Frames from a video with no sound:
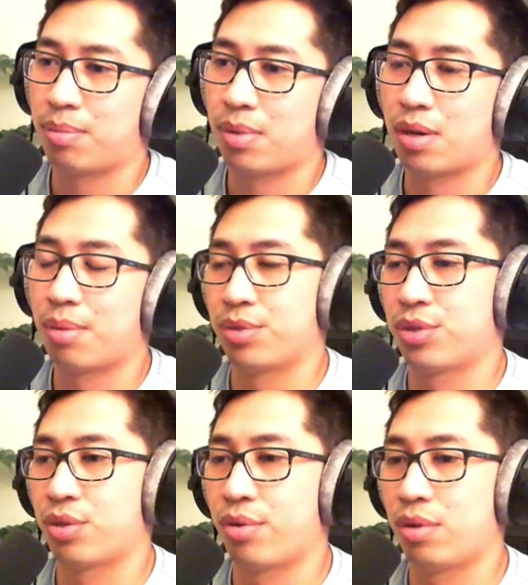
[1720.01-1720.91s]
But I'm just
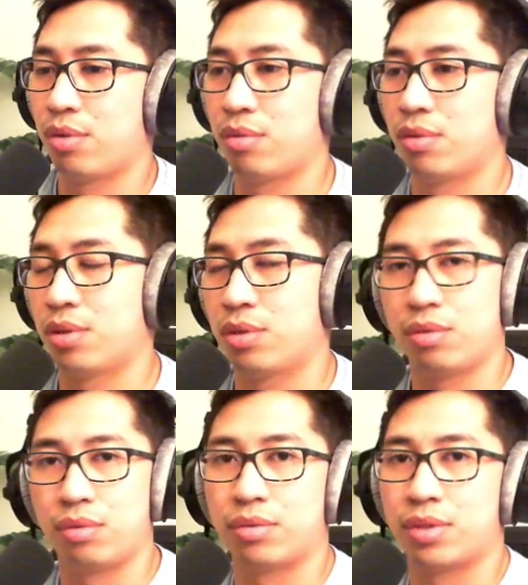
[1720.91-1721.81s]
showing you the
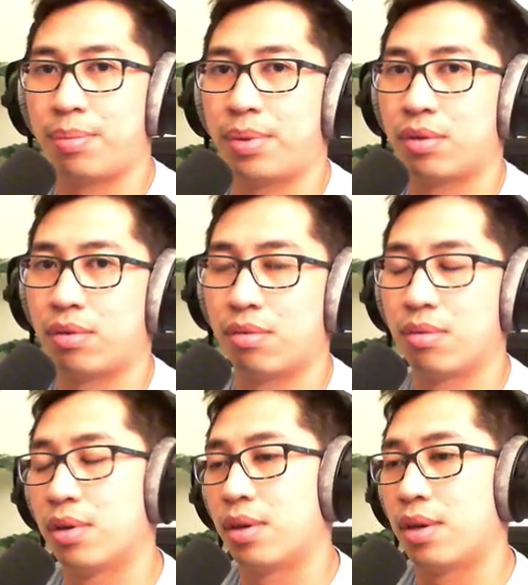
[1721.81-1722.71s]
two typical
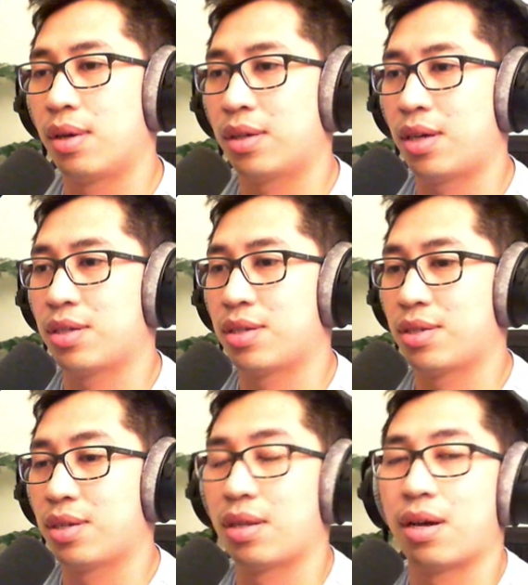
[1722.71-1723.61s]
cases
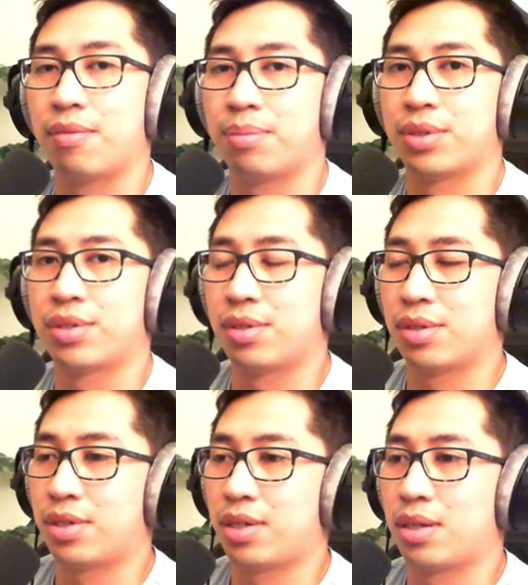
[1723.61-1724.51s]
that I've personally
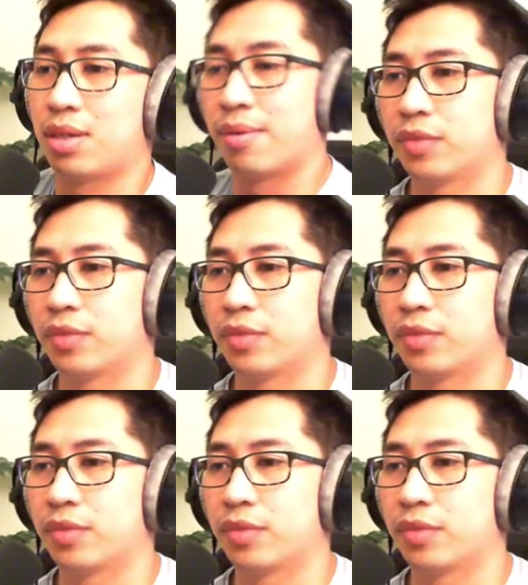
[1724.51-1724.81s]
seen.